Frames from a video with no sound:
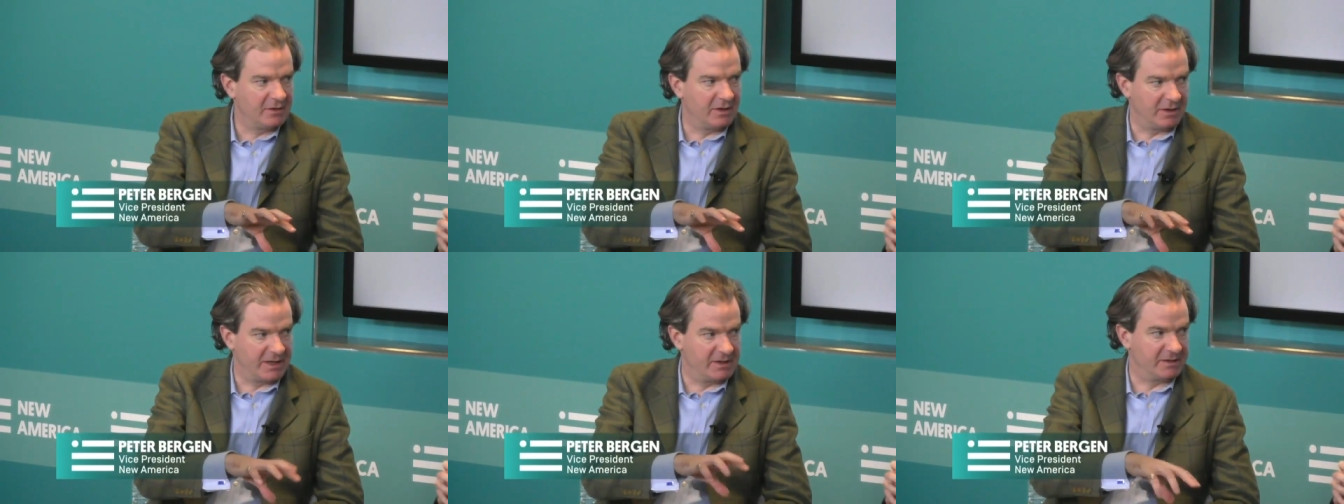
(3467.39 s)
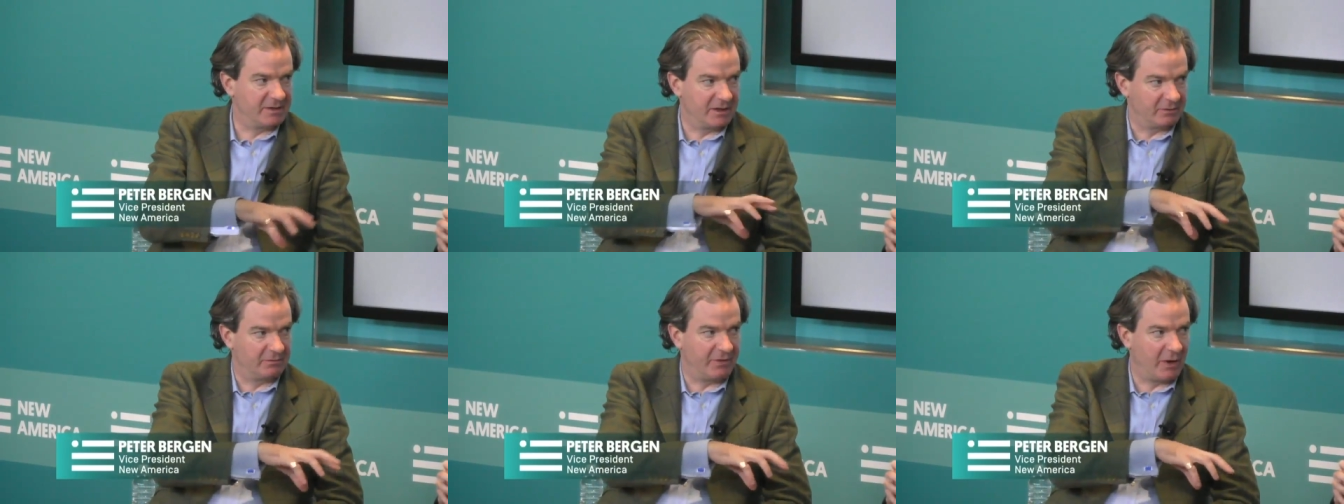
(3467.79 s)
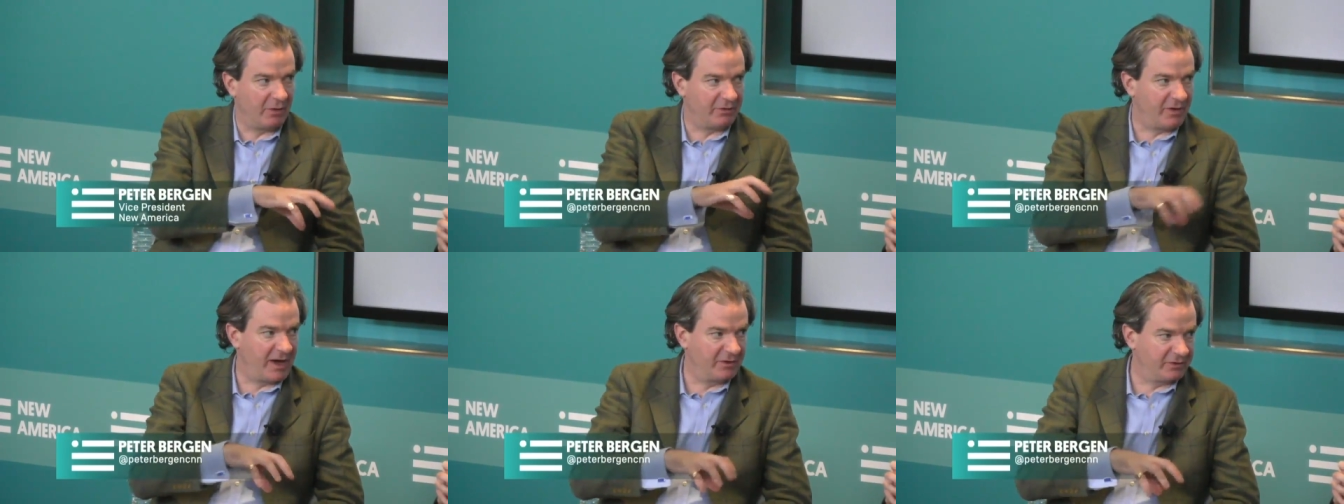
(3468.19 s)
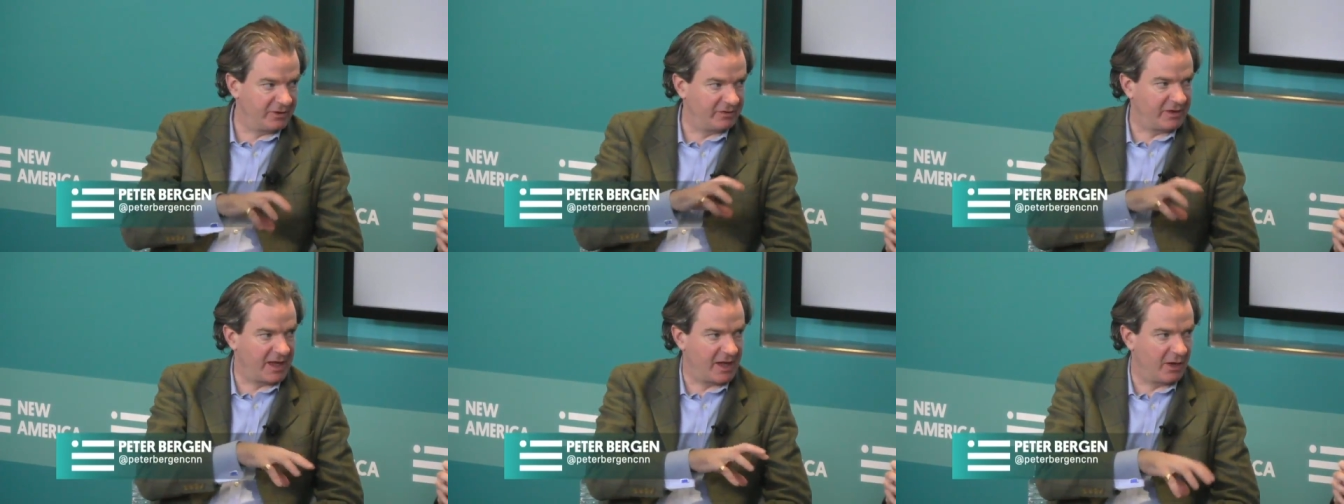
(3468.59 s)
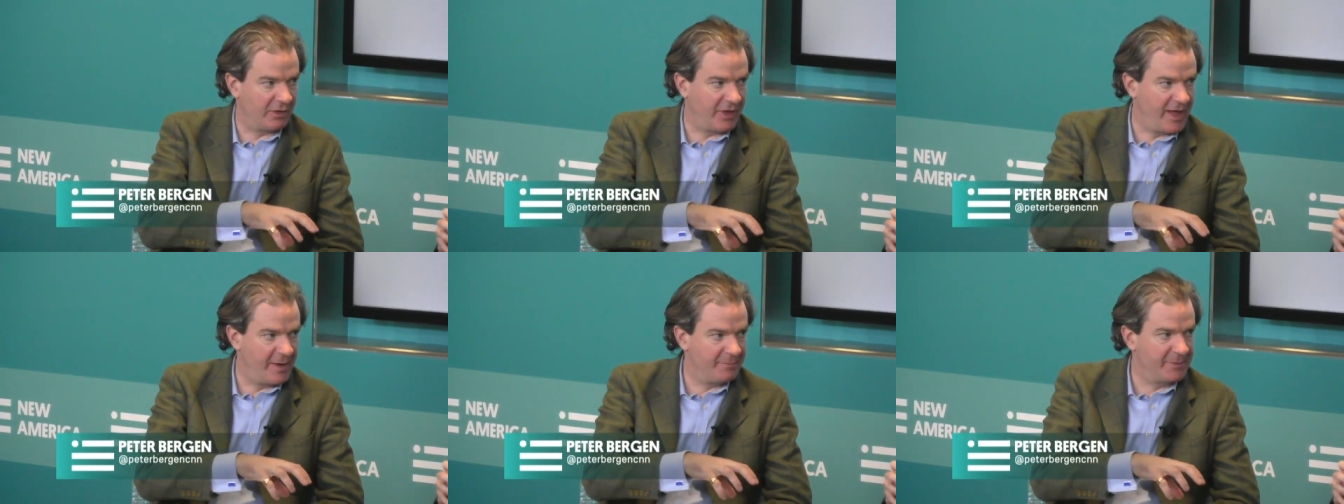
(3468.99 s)
that is that verifies that they are
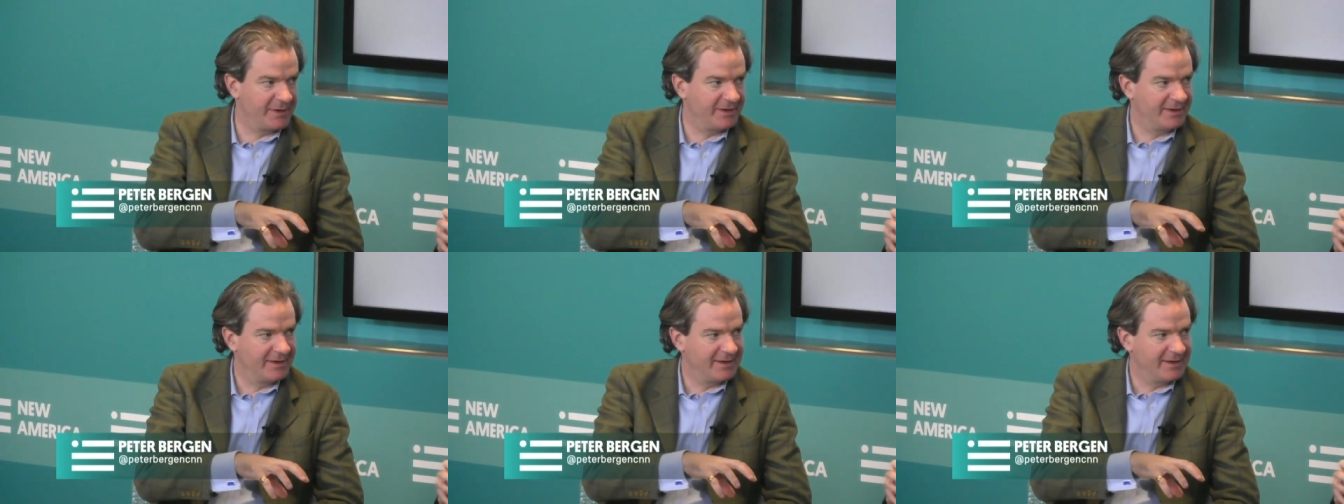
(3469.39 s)
them.